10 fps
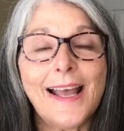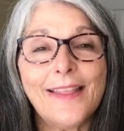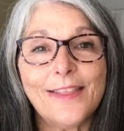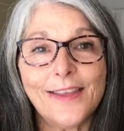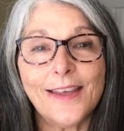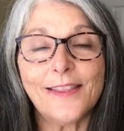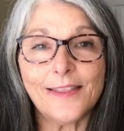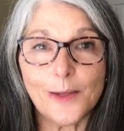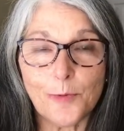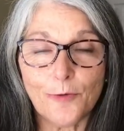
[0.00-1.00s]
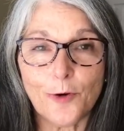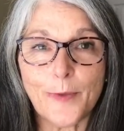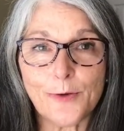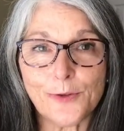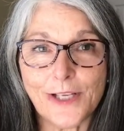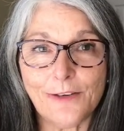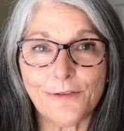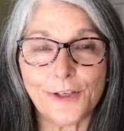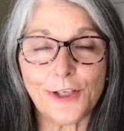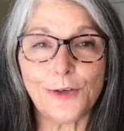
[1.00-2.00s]
and then the before bed routine
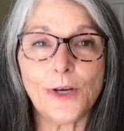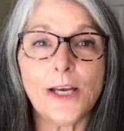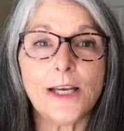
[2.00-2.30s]
for you.